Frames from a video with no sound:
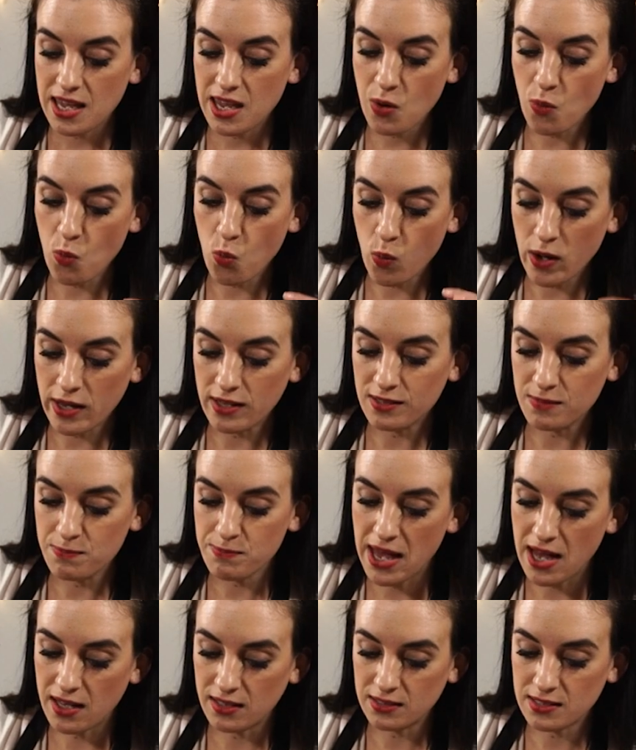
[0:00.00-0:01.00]
it will
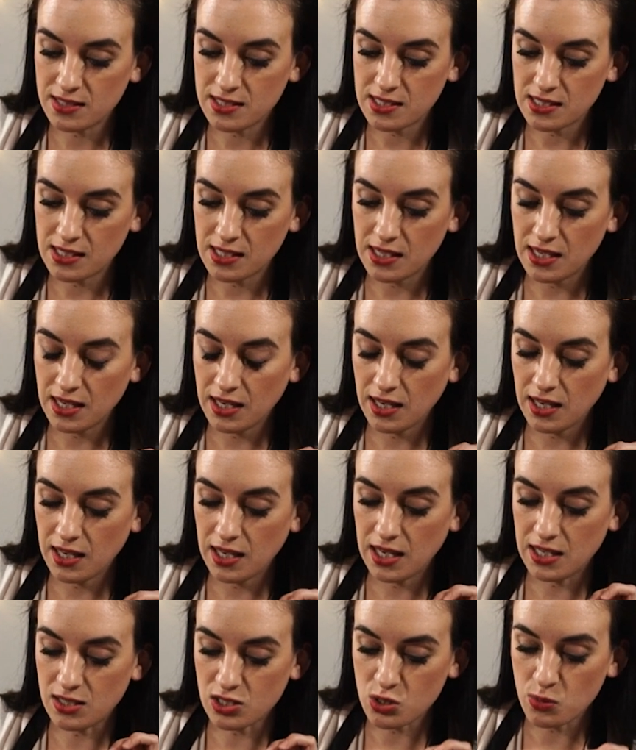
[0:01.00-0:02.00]
melt
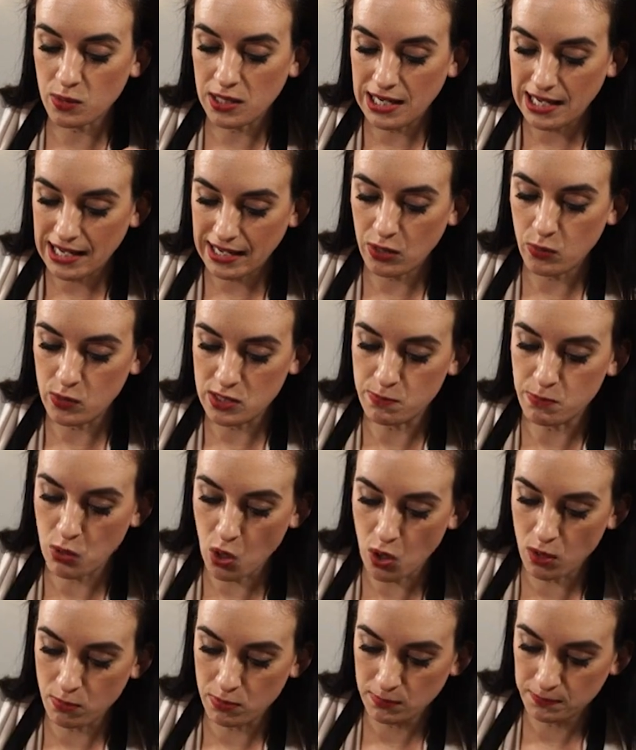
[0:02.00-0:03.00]
into a liquid
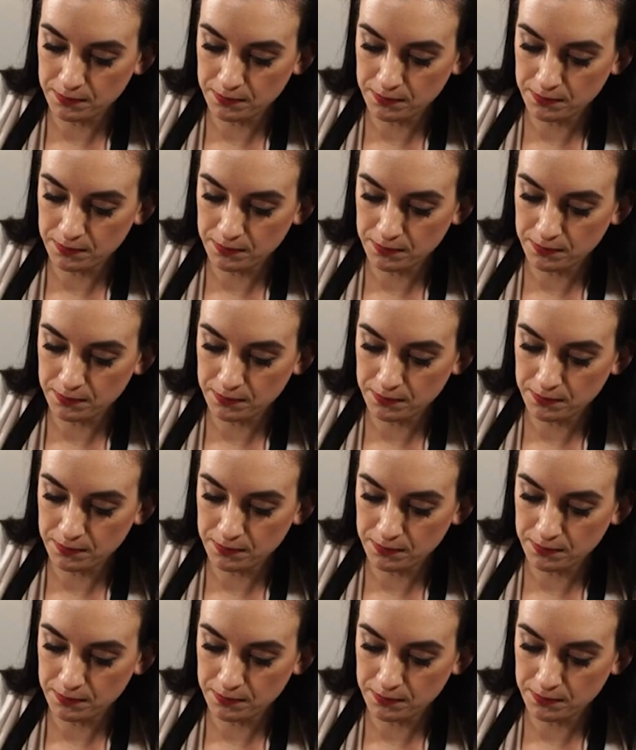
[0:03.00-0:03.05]
blob.